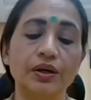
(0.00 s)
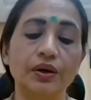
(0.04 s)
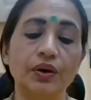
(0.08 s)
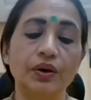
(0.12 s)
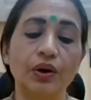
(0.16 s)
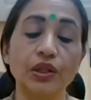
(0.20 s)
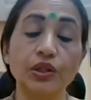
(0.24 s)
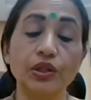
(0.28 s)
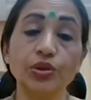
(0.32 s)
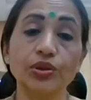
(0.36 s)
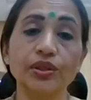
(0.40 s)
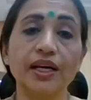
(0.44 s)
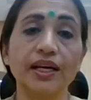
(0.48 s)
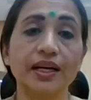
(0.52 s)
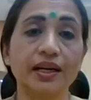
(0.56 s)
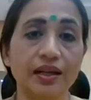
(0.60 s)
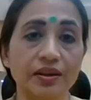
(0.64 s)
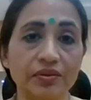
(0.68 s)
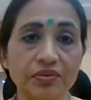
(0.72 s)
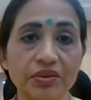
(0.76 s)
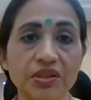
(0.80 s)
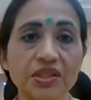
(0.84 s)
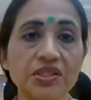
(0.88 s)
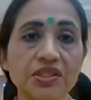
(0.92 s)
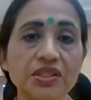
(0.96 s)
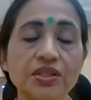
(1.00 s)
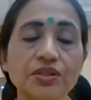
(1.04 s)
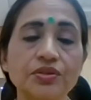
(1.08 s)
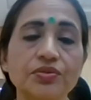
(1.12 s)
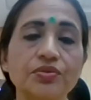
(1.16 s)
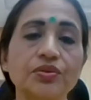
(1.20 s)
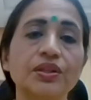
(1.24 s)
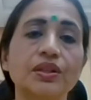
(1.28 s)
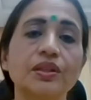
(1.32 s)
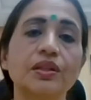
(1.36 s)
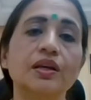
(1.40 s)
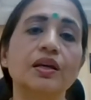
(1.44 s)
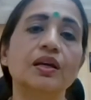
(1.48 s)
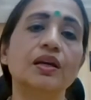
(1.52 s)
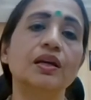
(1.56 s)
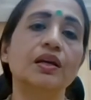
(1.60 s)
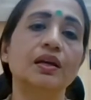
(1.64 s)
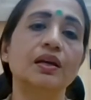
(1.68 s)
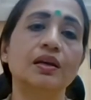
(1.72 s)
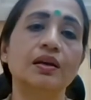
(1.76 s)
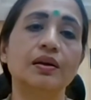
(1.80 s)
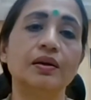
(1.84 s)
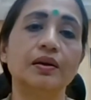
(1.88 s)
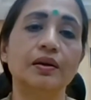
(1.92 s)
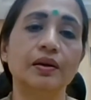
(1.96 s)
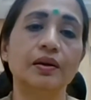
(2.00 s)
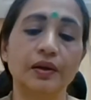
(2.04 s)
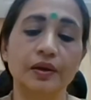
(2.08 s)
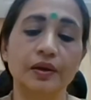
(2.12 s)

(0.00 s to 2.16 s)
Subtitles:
although they're conversant with the